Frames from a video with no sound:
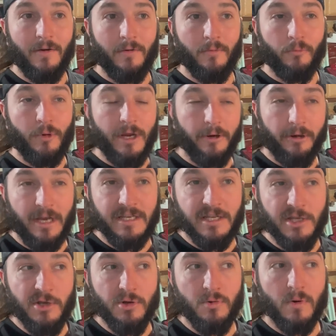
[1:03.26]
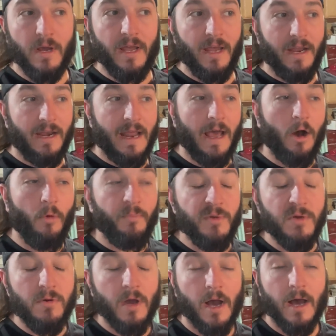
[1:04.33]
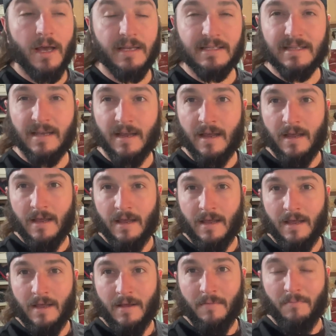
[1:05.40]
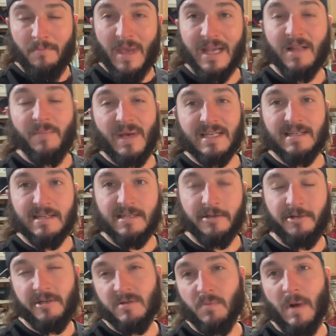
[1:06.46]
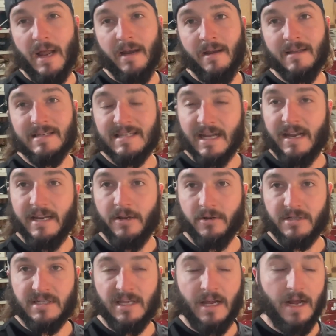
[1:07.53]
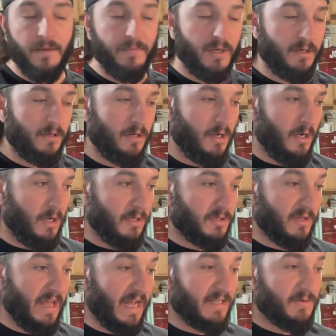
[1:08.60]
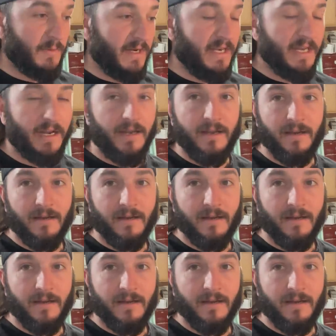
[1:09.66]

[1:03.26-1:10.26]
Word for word: reiterate to you and help you guys make the best decisions when setting your sled up. So that's what we did.